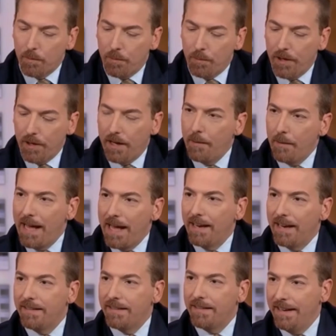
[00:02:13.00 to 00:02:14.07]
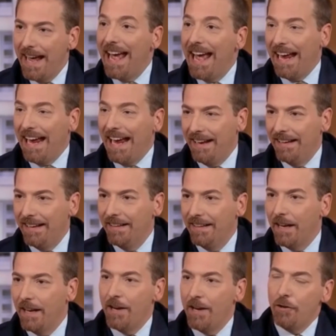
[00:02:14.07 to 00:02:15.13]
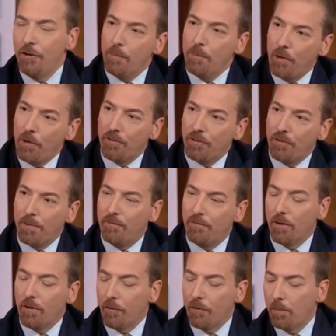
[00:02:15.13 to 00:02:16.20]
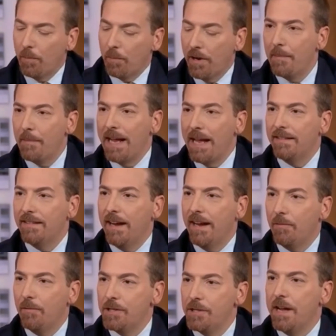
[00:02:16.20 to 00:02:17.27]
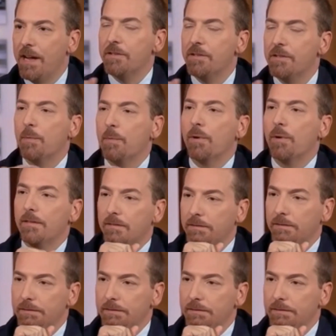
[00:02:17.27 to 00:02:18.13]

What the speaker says: were put on a ballot today, I know you opposed it before. If it were put on a ballot today, would you now support it?